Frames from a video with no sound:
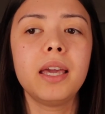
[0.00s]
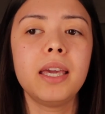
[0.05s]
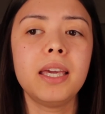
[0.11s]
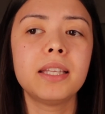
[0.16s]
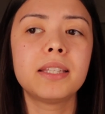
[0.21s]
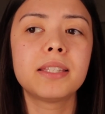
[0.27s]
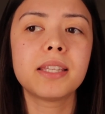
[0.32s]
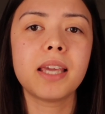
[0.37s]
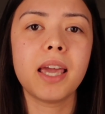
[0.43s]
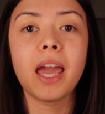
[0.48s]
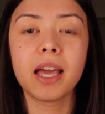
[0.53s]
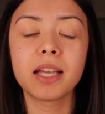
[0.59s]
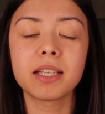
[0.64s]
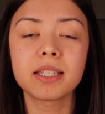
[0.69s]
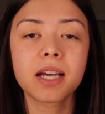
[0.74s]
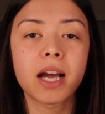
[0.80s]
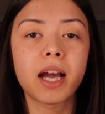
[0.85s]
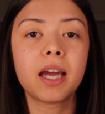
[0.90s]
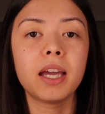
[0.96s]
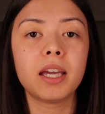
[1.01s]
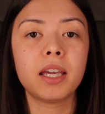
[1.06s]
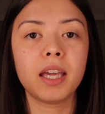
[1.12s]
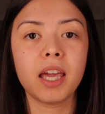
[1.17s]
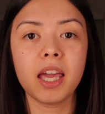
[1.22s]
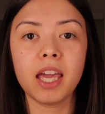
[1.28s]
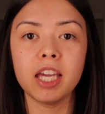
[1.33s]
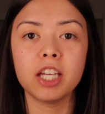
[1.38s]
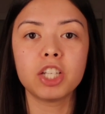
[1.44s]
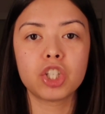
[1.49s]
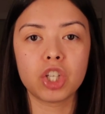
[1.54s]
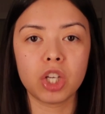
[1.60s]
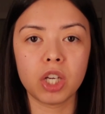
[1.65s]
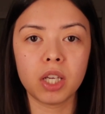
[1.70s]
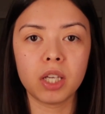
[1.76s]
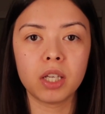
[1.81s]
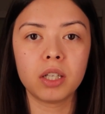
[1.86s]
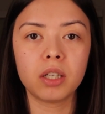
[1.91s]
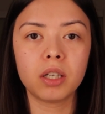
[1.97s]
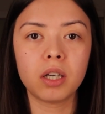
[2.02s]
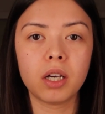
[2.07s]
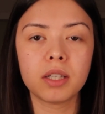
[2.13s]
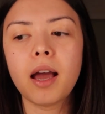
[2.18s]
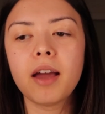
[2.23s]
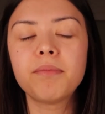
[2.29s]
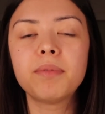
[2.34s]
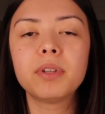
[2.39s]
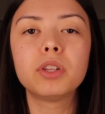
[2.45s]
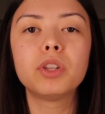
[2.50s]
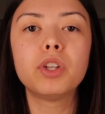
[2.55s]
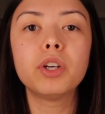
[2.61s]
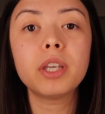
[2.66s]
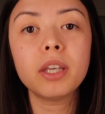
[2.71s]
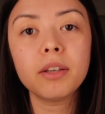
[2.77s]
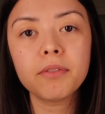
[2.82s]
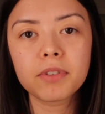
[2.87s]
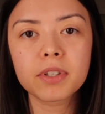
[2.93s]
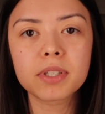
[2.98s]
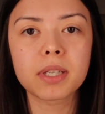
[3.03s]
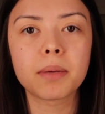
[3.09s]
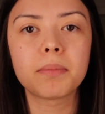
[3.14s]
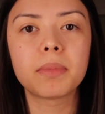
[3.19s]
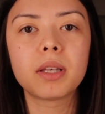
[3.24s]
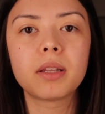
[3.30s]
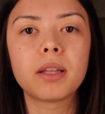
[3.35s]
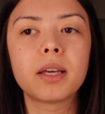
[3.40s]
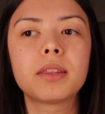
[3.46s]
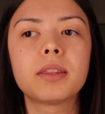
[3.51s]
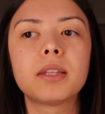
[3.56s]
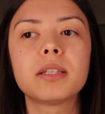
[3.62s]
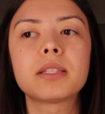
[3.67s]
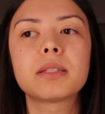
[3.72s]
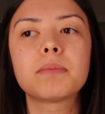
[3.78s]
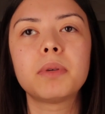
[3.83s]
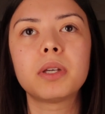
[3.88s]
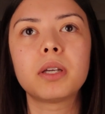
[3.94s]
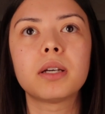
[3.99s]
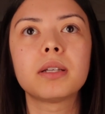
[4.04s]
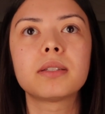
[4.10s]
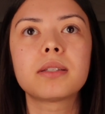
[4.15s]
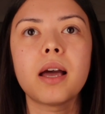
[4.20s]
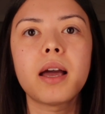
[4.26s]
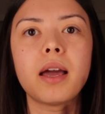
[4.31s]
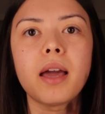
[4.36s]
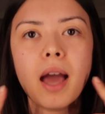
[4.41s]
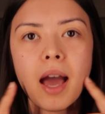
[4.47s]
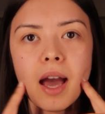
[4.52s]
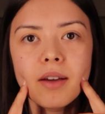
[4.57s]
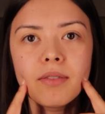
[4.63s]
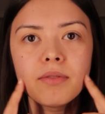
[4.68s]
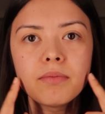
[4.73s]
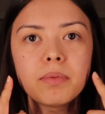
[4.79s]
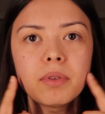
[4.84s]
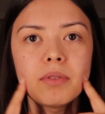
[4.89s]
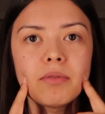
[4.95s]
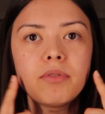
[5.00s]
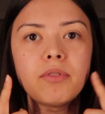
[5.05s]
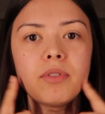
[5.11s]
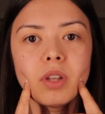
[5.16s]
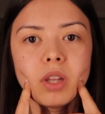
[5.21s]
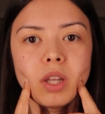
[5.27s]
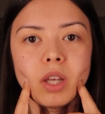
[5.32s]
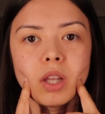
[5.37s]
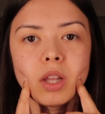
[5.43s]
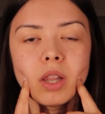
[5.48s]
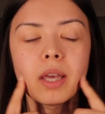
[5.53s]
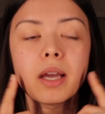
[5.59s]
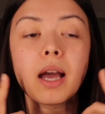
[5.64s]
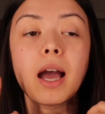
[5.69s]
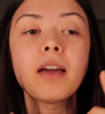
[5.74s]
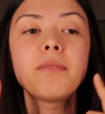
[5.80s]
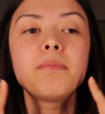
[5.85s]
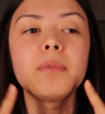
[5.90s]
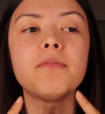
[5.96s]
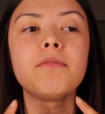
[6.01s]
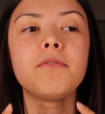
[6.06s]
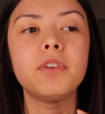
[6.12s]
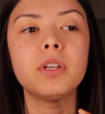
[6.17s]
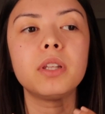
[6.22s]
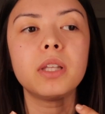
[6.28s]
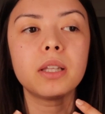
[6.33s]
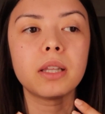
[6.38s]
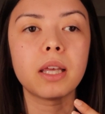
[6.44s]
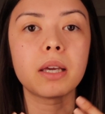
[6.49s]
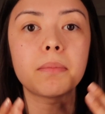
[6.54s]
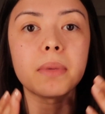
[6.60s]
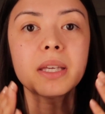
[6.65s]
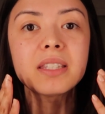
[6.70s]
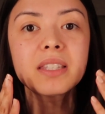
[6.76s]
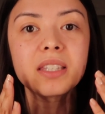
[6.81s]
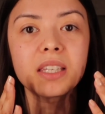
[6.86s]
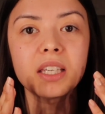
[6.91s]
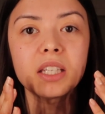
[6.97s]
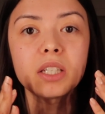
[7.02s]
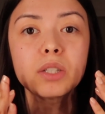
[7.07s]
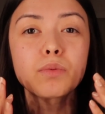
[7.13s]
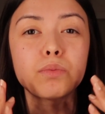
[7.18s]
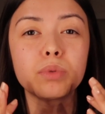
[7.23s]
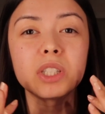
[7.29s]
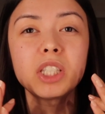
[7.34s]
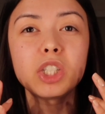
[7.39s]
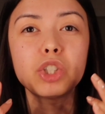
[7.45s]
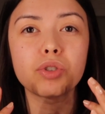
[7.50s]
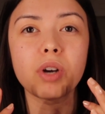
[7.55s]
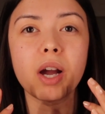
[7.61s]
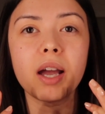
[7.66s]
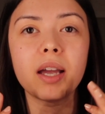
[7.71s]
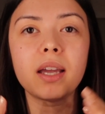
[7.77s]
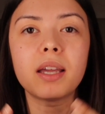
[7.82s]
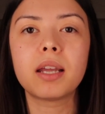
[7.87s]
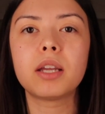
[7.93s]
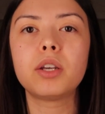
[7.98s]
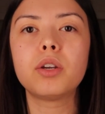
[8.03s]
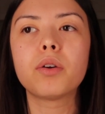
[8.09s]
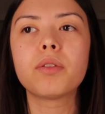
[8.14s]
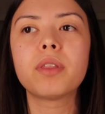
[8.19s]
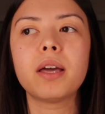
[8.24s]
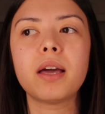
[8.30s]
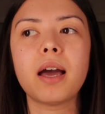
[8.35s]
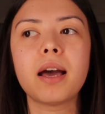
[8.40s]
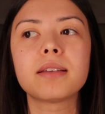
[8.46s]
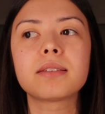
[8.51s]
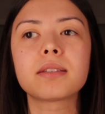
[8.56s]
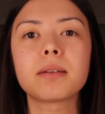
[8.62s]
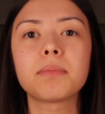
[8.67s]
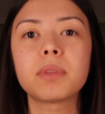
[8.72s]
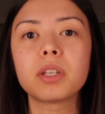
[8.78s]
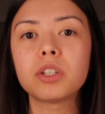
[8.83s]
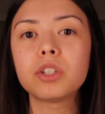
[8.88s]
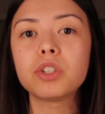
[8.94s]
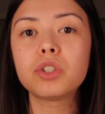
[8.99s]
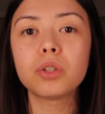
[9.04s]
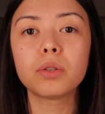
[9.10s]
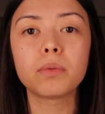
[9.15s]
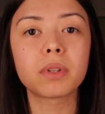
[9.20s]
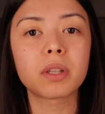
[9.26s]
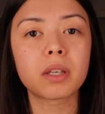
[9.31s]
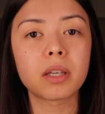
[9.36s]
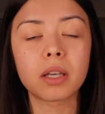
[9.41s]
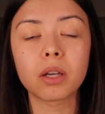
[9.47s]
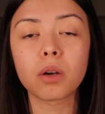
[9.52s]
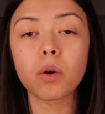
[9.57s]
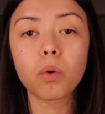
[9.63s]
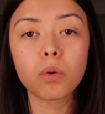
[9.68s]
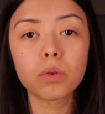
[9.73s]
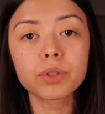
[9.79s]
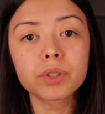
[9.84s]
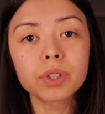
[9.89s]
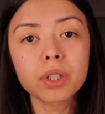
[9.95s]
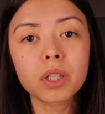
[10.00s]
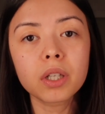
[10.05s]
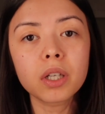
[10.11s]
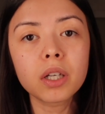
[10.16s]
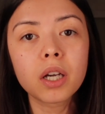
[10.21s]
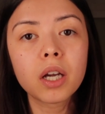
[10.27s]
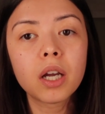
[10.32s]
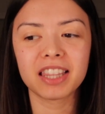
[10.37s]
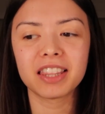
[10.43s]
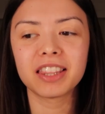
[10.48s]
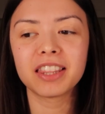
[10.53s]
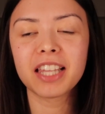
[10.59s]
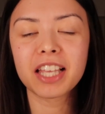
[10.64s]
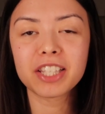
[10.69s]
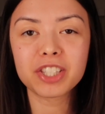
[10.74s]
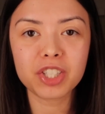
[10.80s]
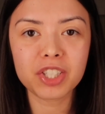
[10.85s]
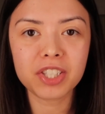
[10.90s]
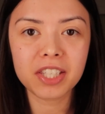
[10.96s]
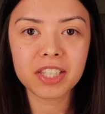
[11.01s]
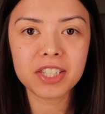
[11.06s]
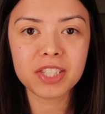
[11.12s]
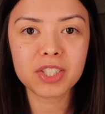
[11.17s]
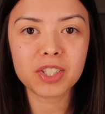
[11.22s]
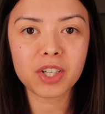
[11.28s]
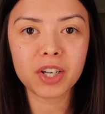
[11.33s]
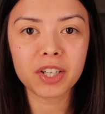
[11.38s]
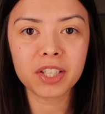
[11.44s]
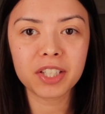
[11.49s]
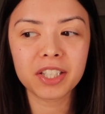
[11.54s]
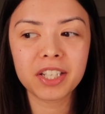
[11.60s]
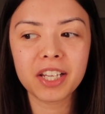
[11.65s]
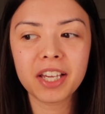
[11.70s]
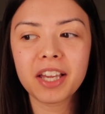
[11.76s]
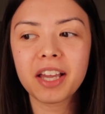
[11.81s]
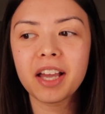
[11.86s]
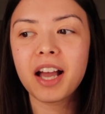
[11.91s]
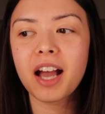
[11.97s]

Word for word: It's anti-aging. I've been looking for something like this because I have been feeling like I've been feeling like my skin is really dry and I know that has something to do with getting older. Let's just get started.